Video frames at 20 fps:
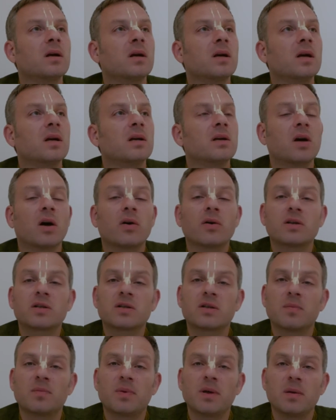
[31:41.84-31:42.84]
encourage
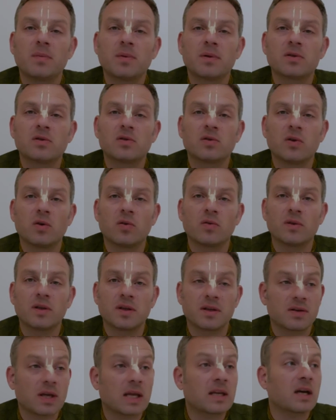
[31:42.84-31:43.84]
the people to go to
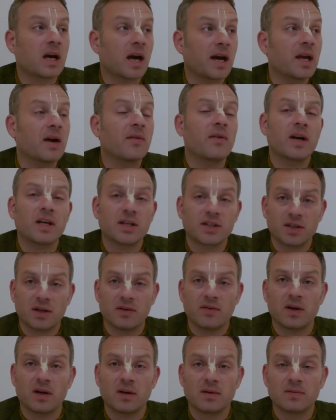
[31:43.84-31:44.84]
that higher
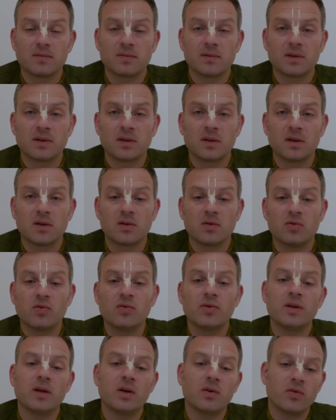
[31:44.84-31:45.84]
Vaishnava,
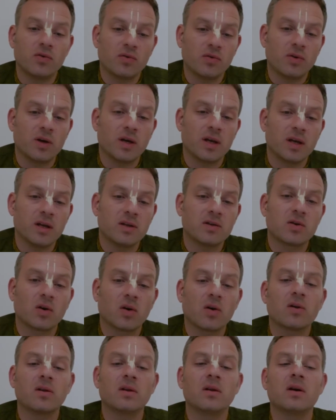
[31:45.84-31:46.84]
who in
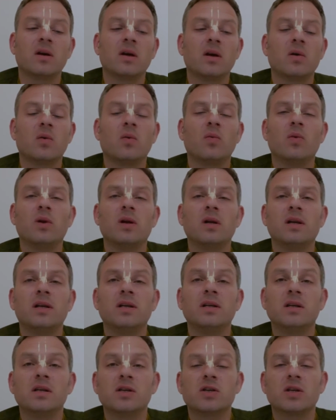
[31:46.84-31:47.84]
turn will
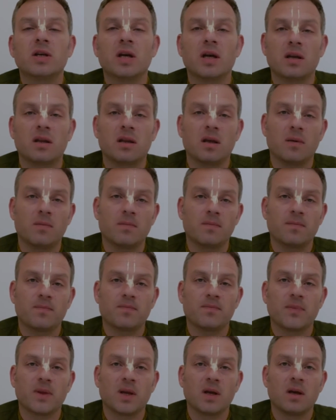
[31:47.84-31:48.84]
initiate them.
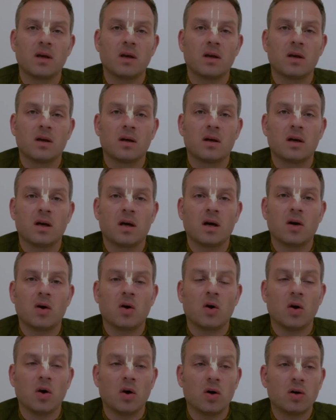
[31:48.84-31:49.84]

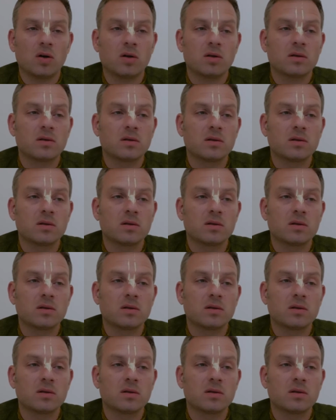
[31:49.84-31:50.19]
Or